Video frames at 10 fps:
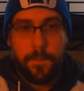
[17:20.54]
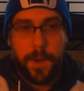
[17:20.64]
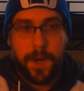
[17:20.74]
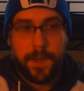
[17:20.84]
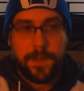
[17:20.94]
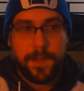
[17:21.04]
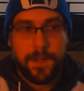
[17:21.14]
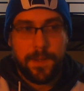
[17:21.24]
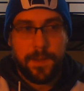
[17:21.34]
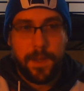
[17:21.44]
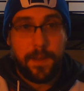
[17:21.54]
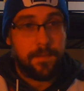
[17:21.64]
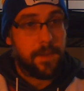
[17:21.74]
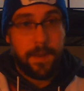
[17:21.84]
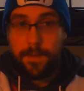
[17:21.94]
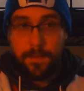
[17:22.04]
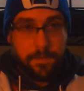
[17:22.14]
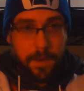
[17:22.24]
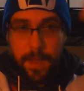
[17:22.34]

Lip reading: but and